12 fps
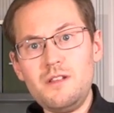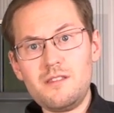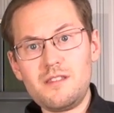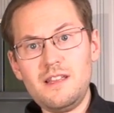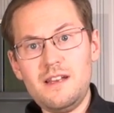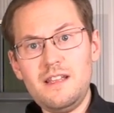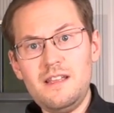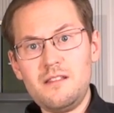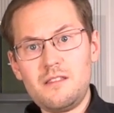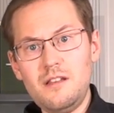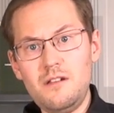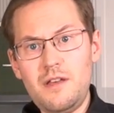
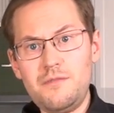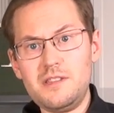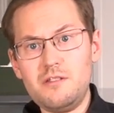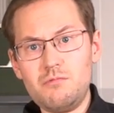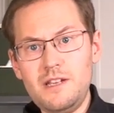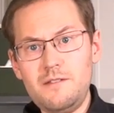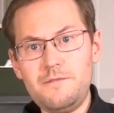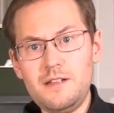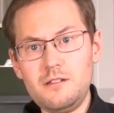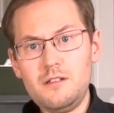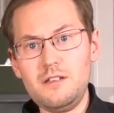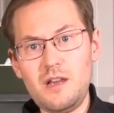instead of having the red
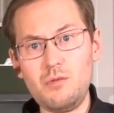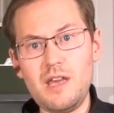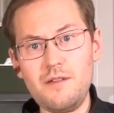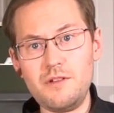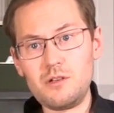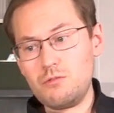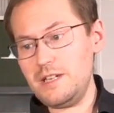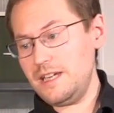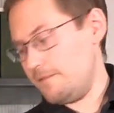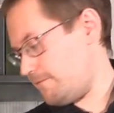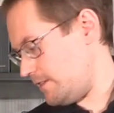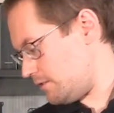filter, now we have a
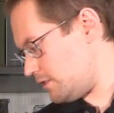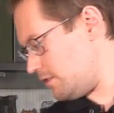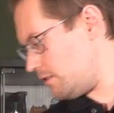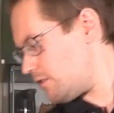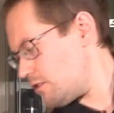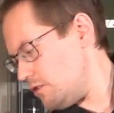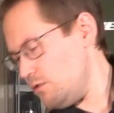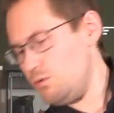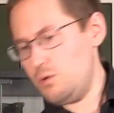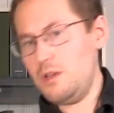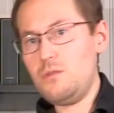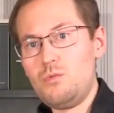green filter.
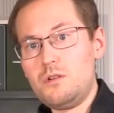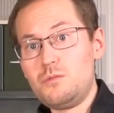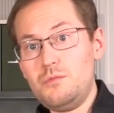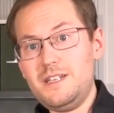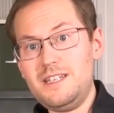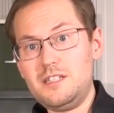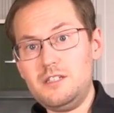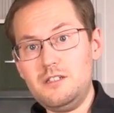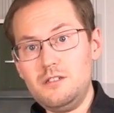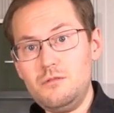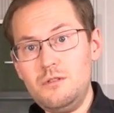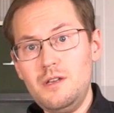So what do we need to
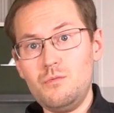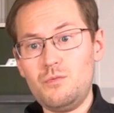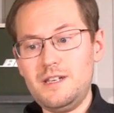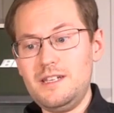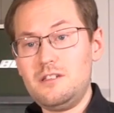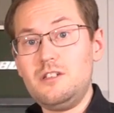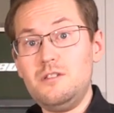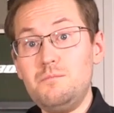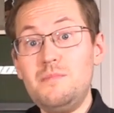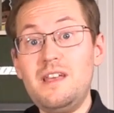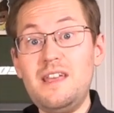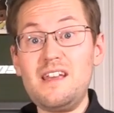do? We need
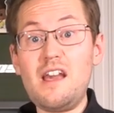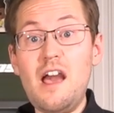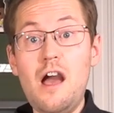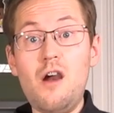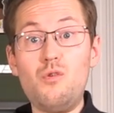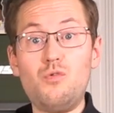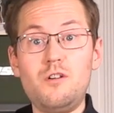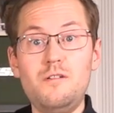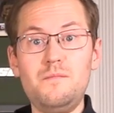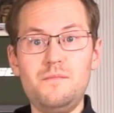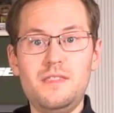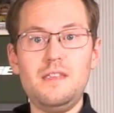to make our
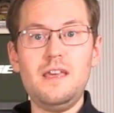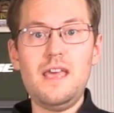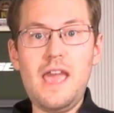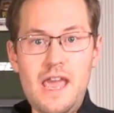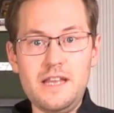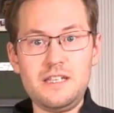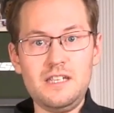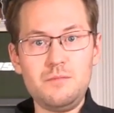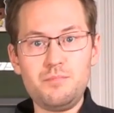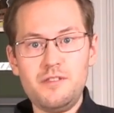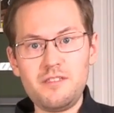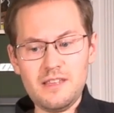
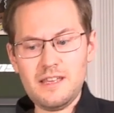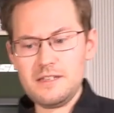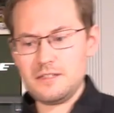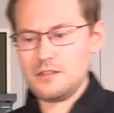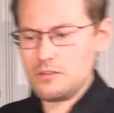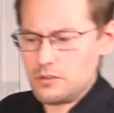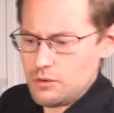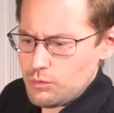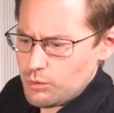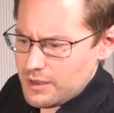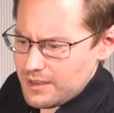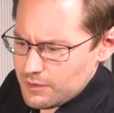18%.
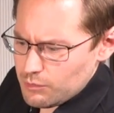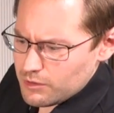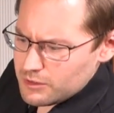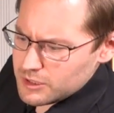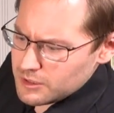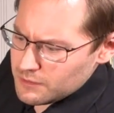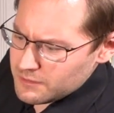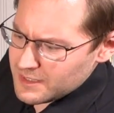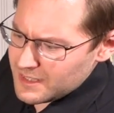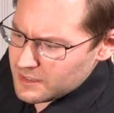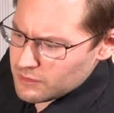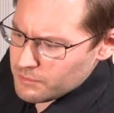So in order to do
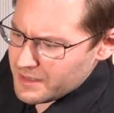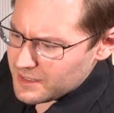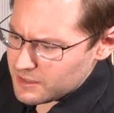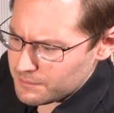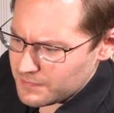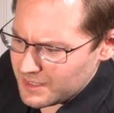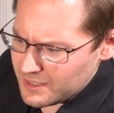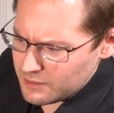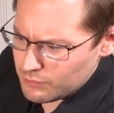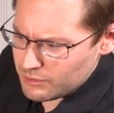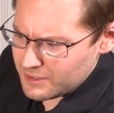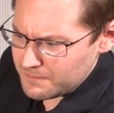that, go back to
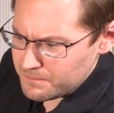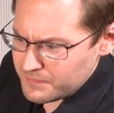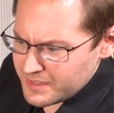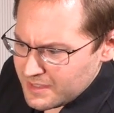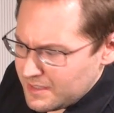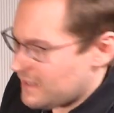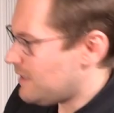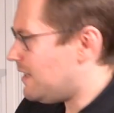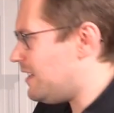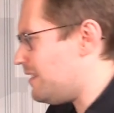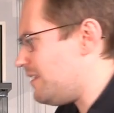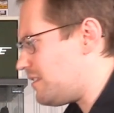manually
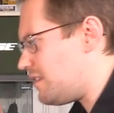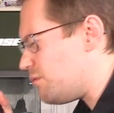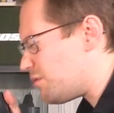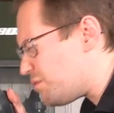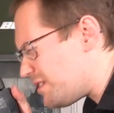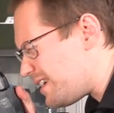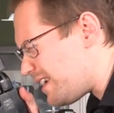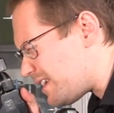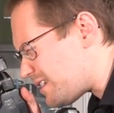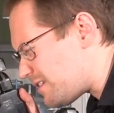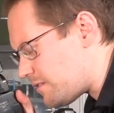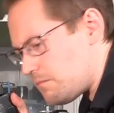and let's see what we
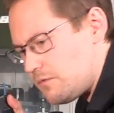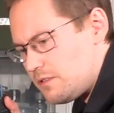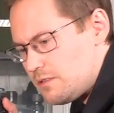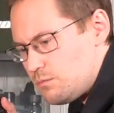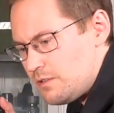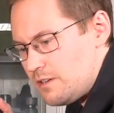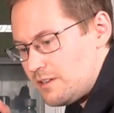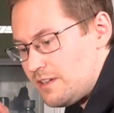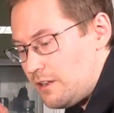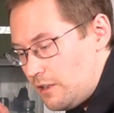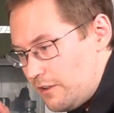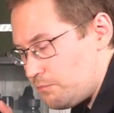get. We're at
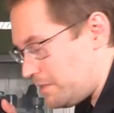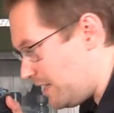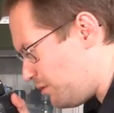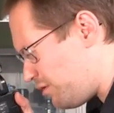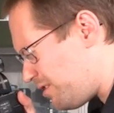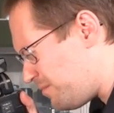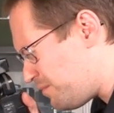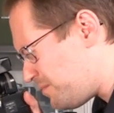half power.